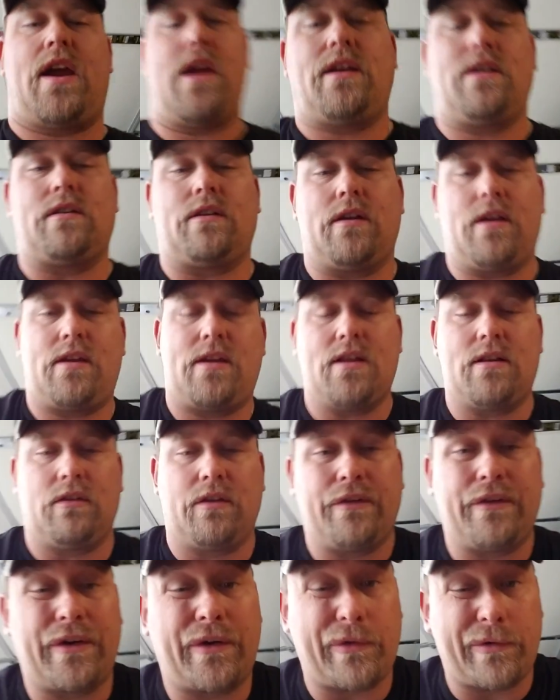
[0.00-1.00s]
or get a
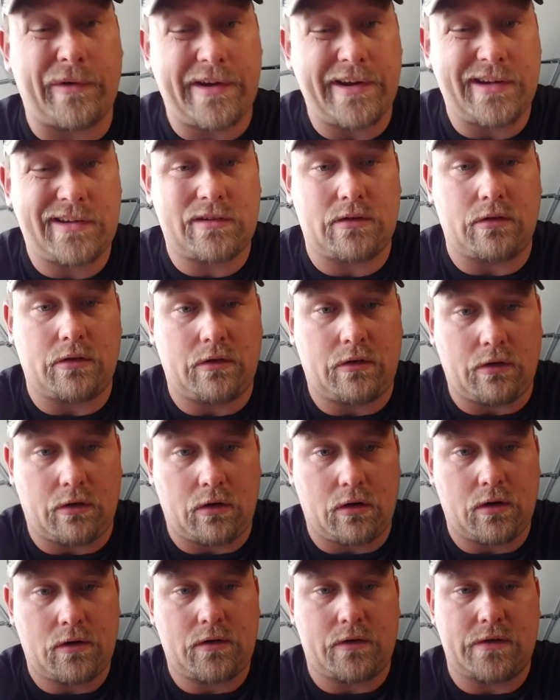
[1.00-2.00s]
little grit or
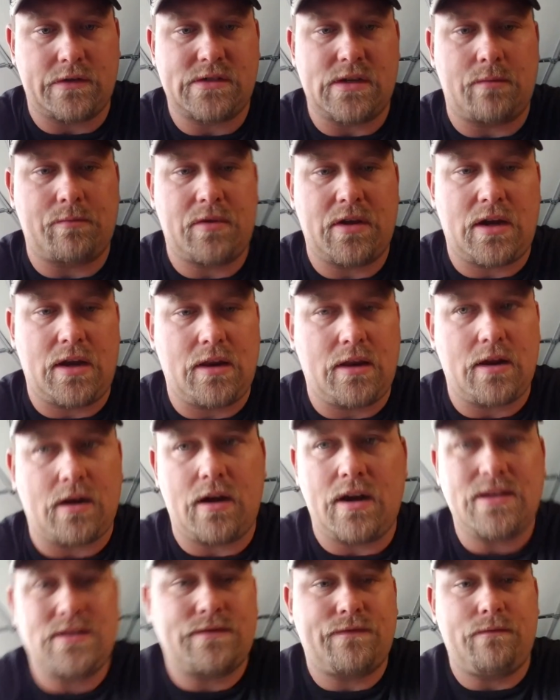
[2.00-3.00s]
dirt or something in there,
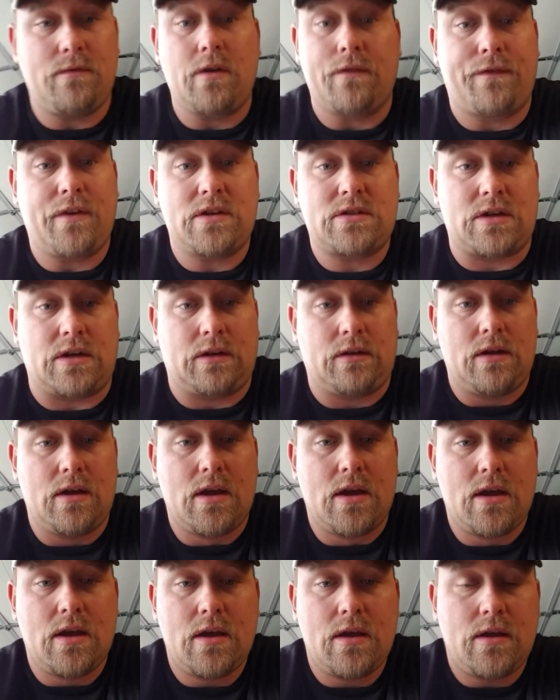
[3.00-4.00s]
you're fishing.
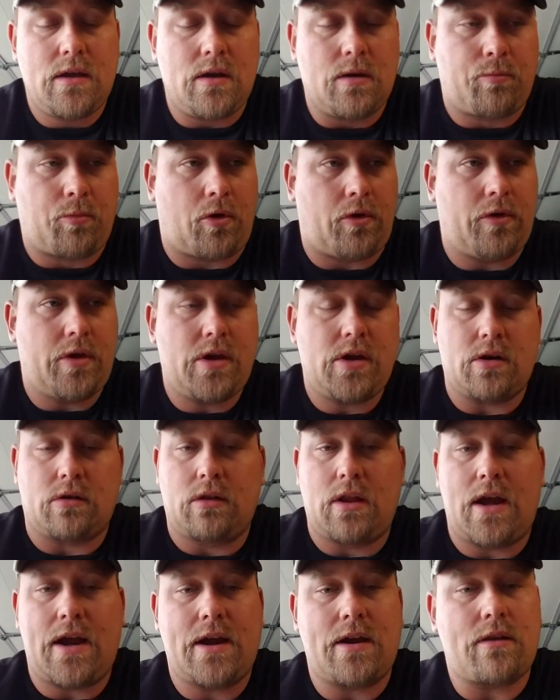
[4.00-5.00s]
You're pulling your
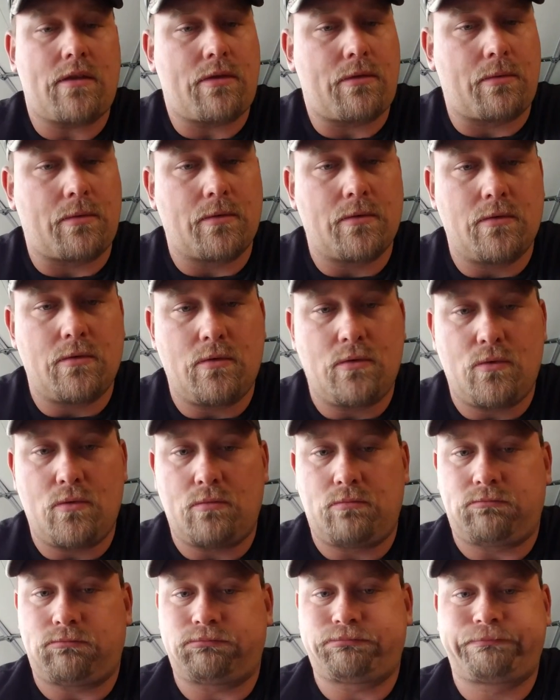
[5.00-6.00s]
line through
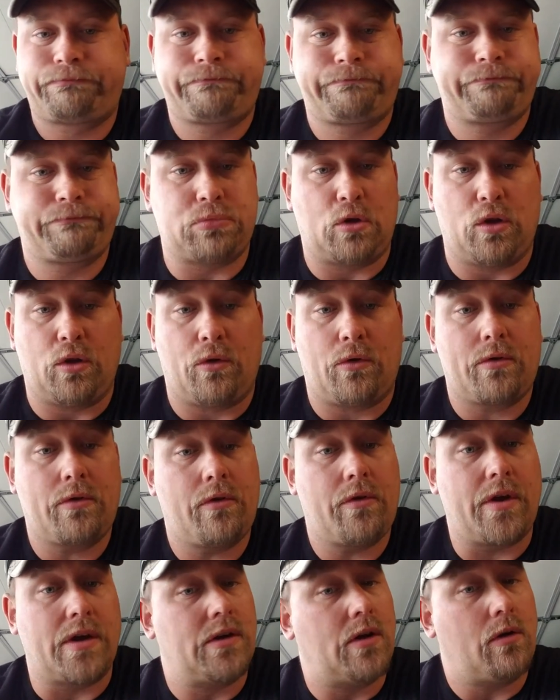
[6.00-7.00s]
Lord
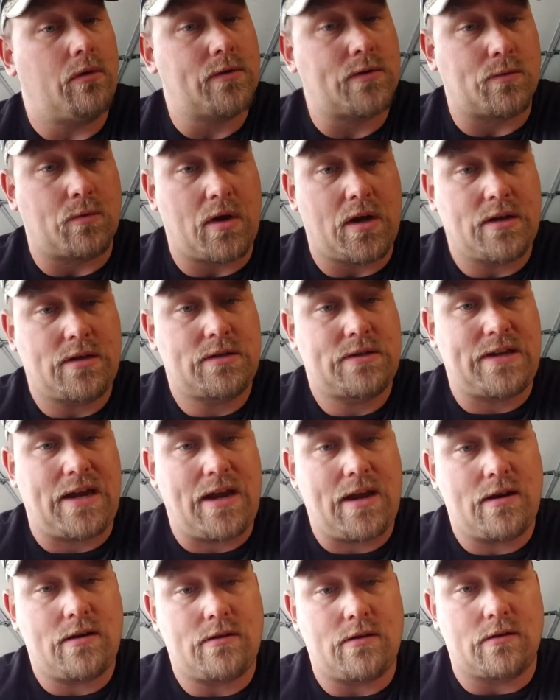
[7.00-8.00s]
only knows what,
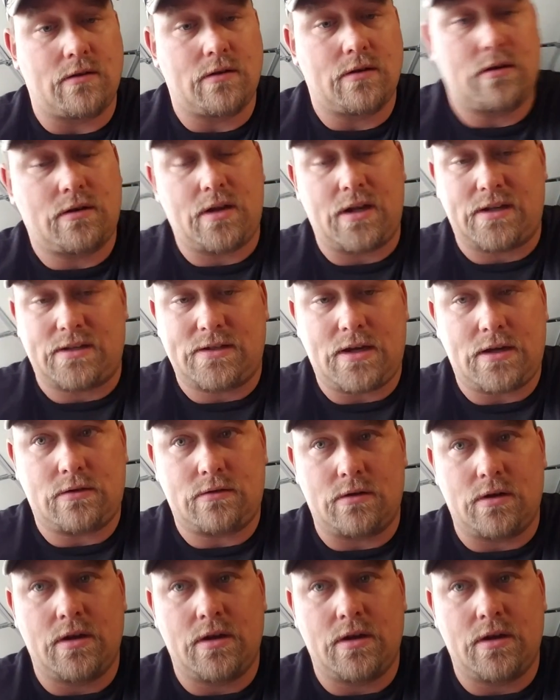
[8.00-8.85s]
sand, dirt, etc.